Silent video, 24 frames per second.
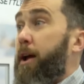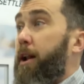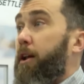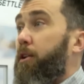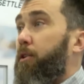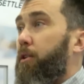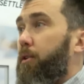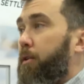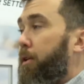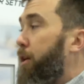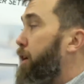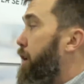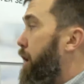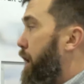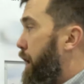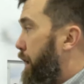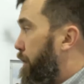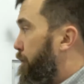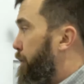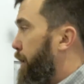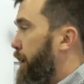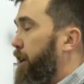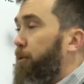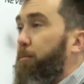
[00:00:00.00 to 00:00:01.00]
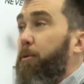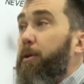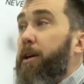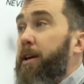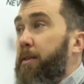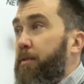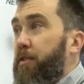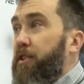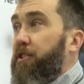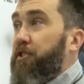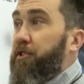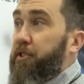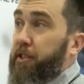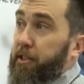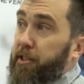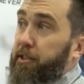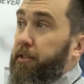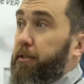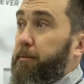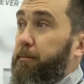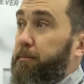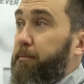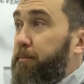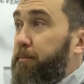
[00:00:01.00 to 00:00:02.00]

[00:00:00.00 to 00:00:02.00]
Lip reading: reticle available in this system.